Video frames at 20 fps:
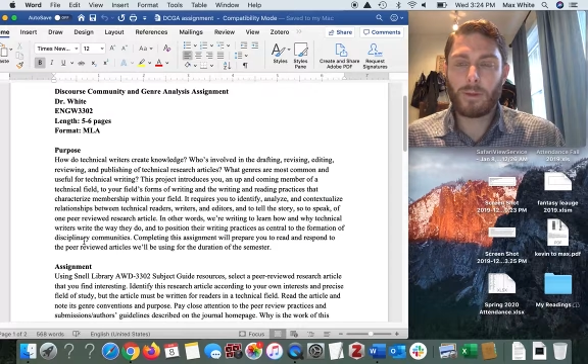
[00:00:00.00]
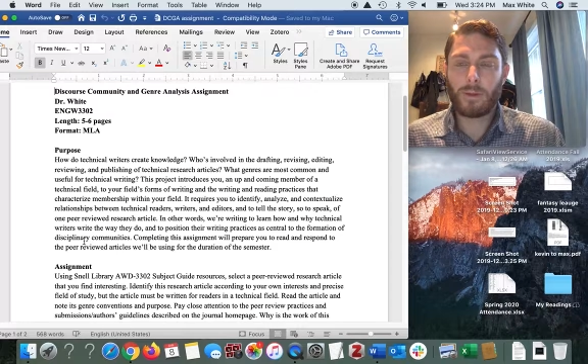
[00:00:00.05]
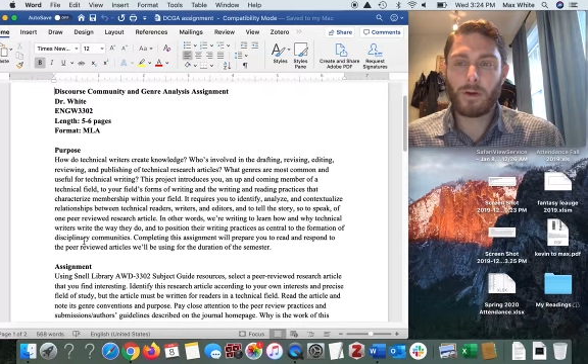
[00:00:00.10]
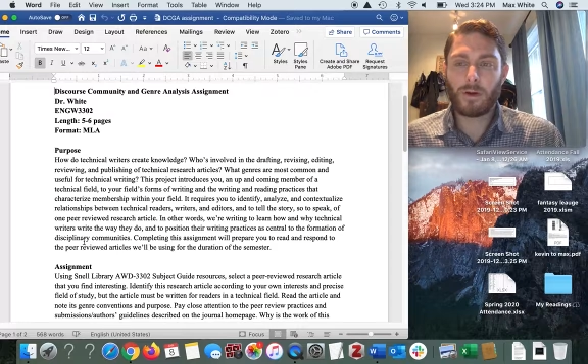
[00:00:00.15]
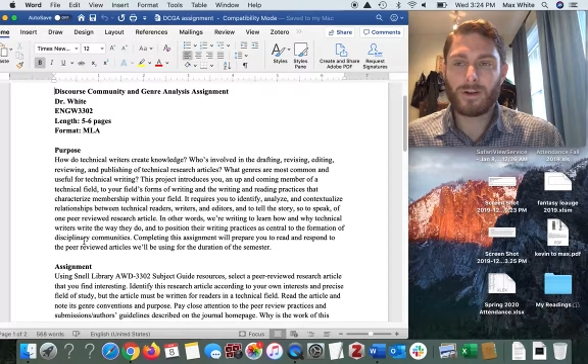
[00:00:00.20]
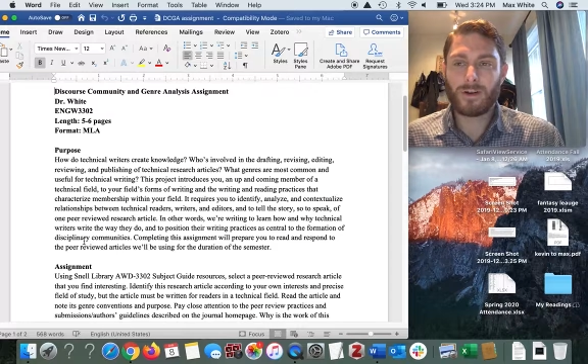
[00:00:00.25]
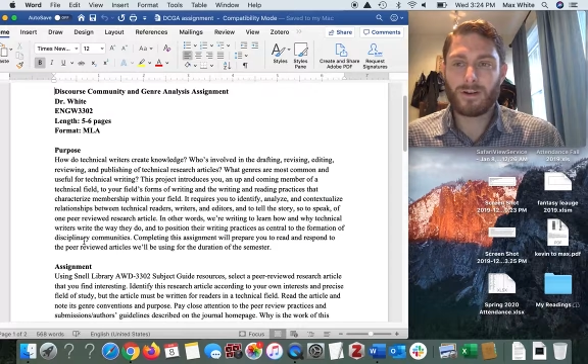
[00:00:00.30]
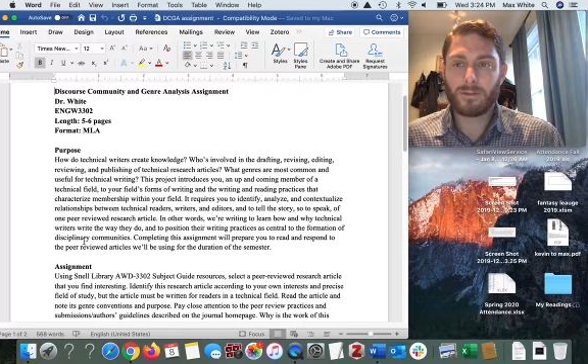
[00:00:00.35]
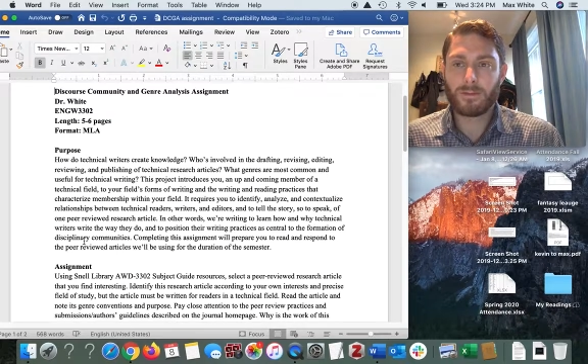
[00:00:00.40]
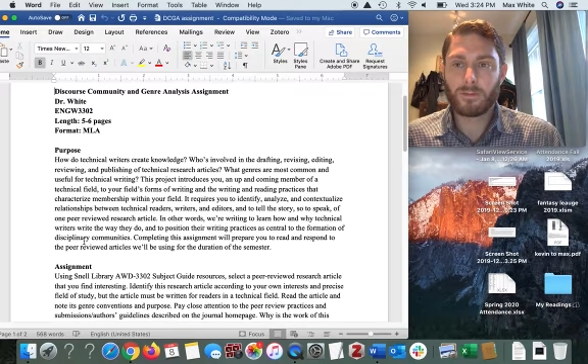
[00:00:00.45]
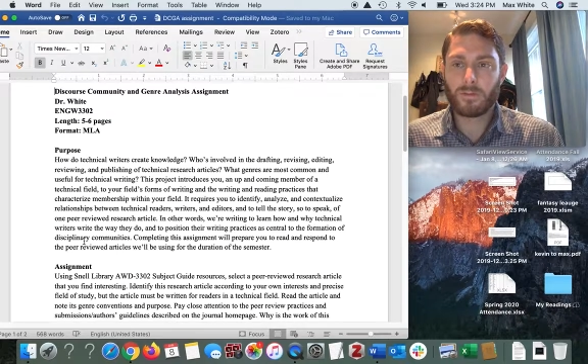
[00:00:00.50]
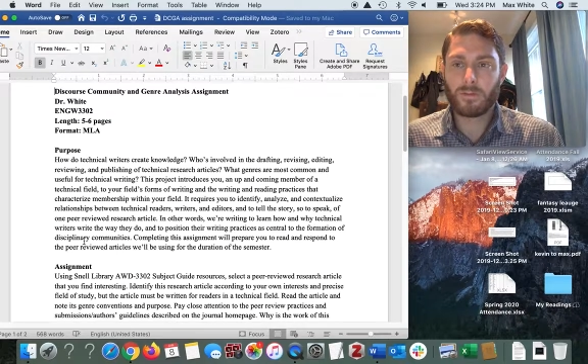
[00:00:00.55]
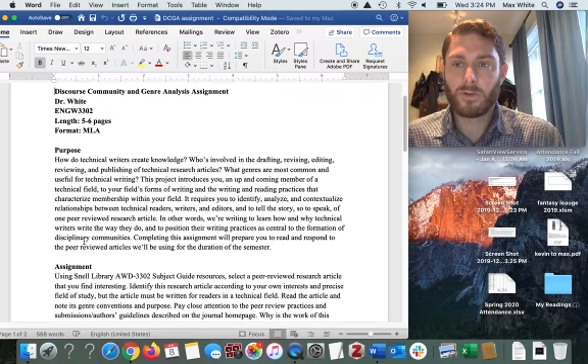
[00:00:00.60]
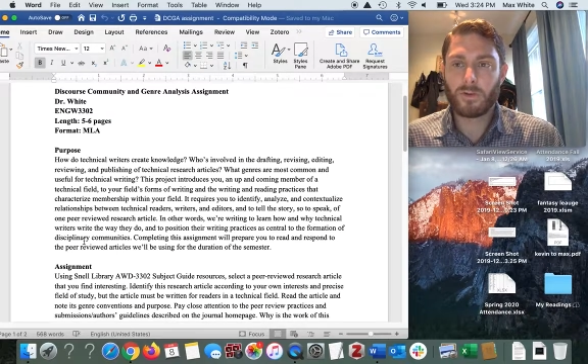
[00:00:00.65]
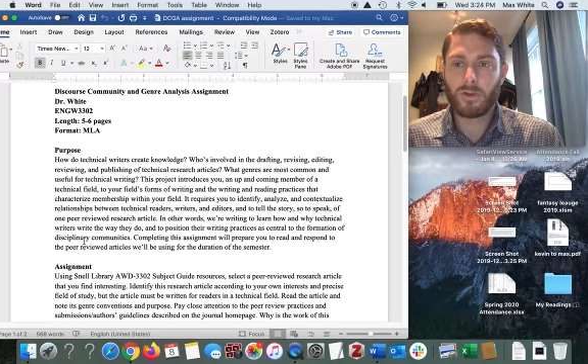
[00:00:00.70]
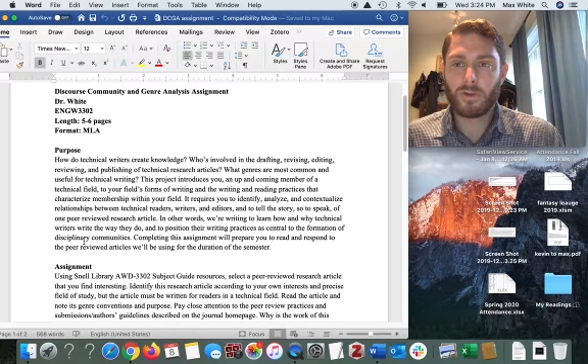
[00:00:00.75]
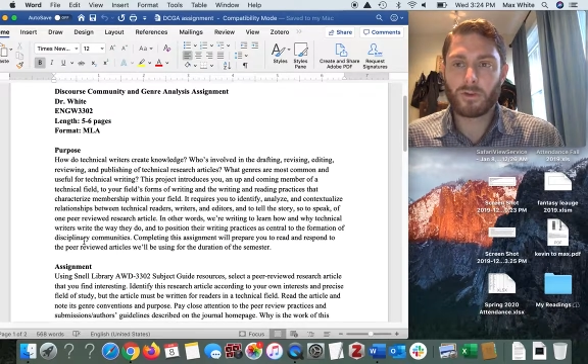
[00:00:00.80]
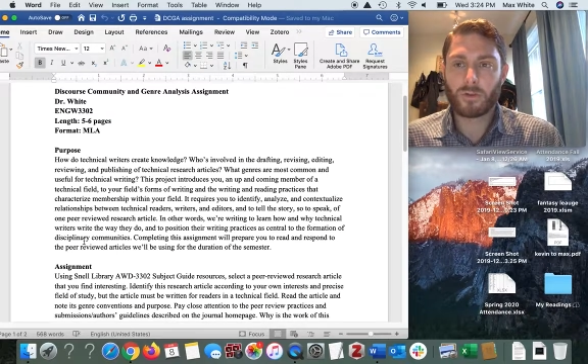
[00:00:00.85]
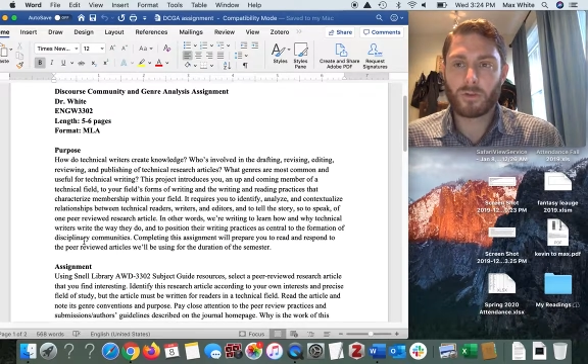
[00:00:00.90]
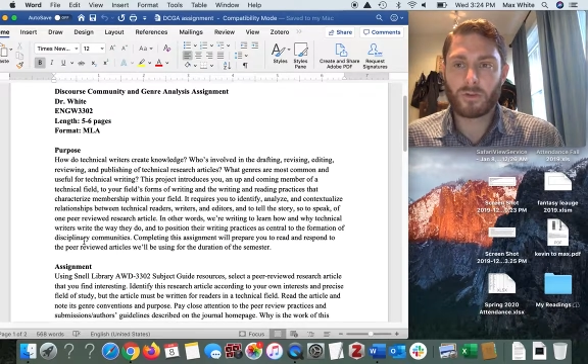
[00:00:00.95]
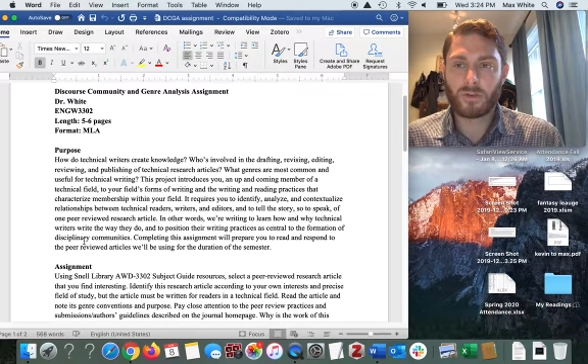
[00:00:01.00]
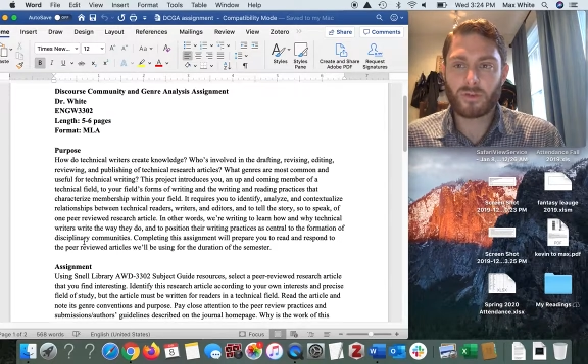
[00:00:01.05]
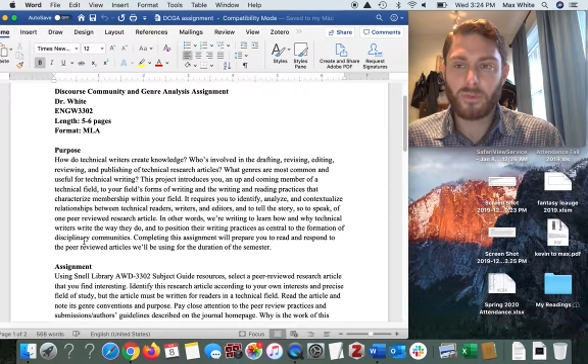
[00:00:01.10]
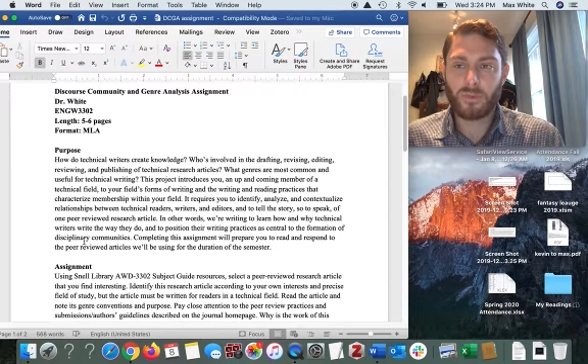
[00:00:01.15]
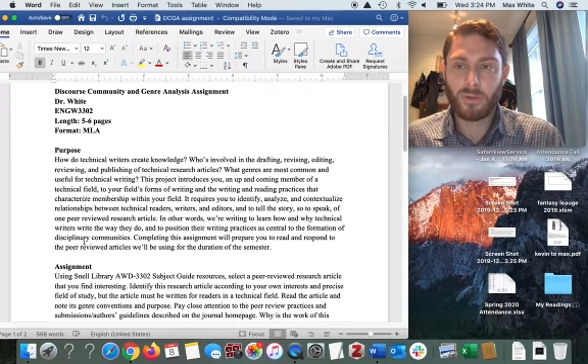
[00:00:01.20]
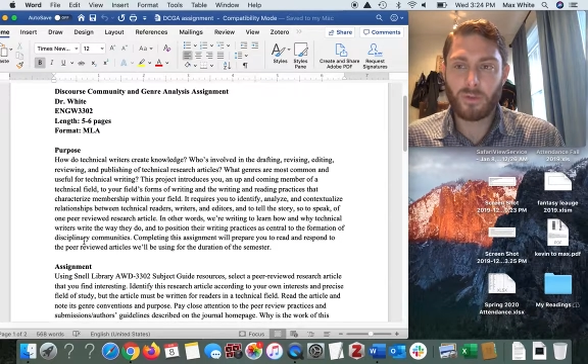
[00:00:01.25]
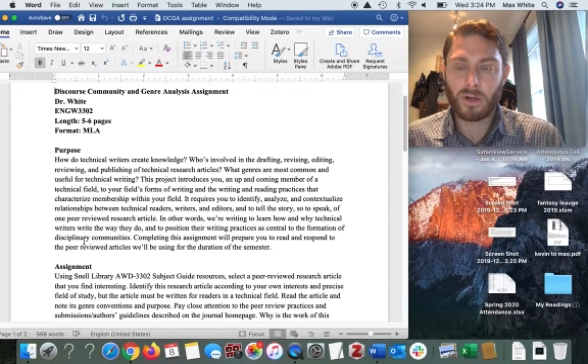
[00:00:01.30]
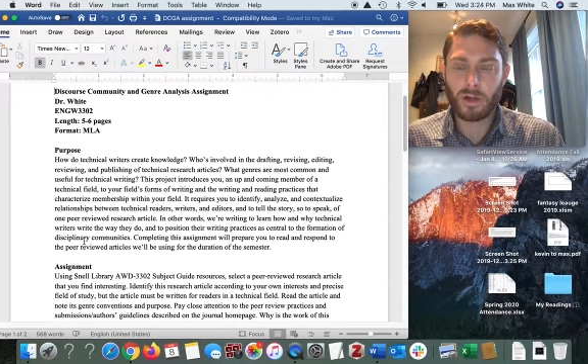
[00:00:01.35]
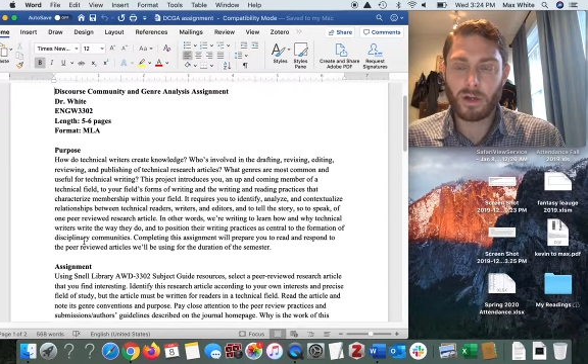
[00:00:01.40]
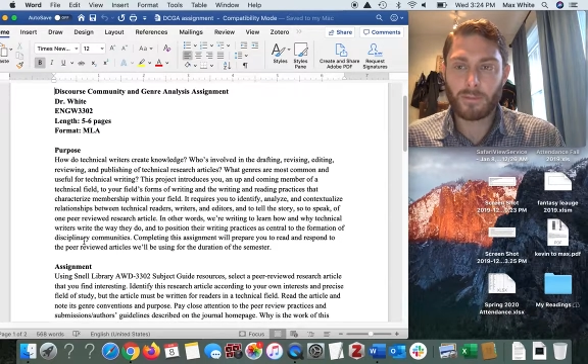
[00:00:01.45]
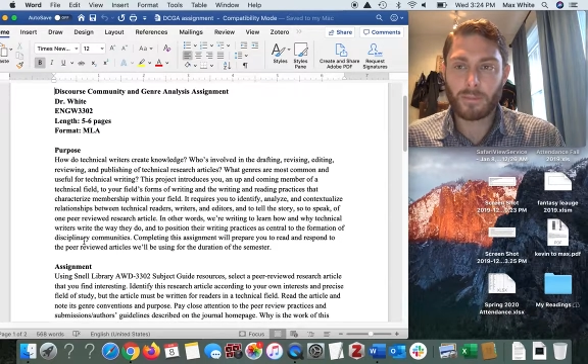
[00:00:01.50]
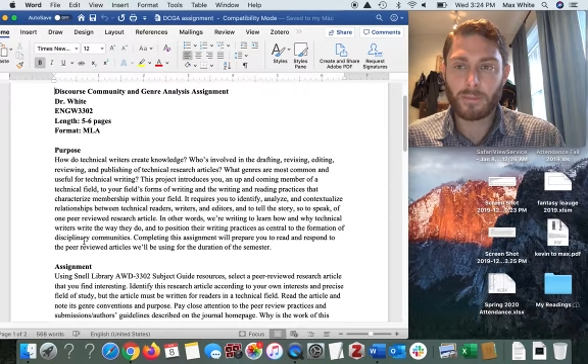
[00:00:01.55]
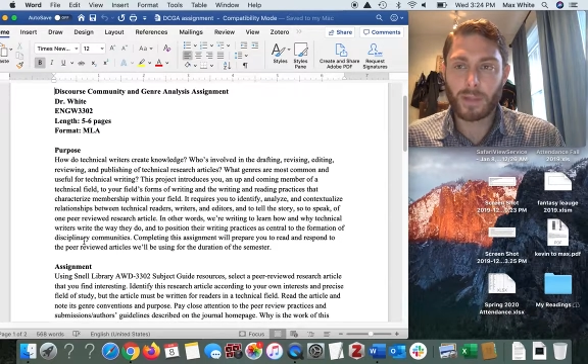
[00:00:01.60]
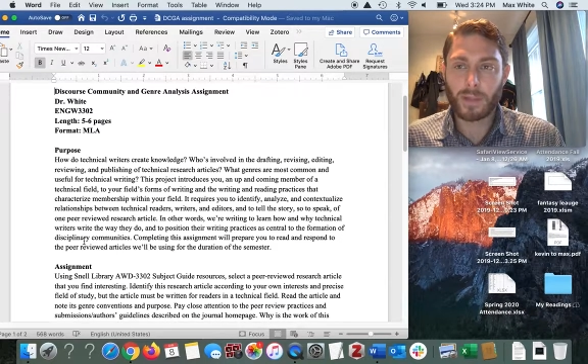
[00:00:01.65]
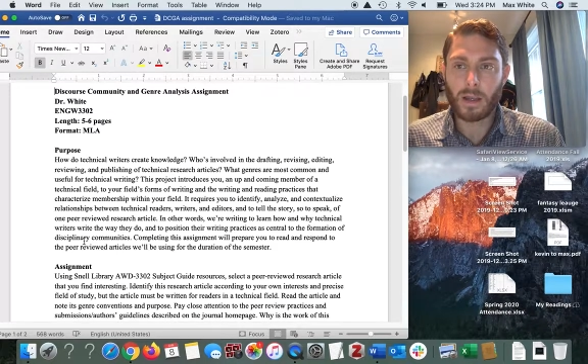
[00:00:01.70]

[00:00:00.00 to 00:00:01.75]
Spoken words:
Pogner for discourse community.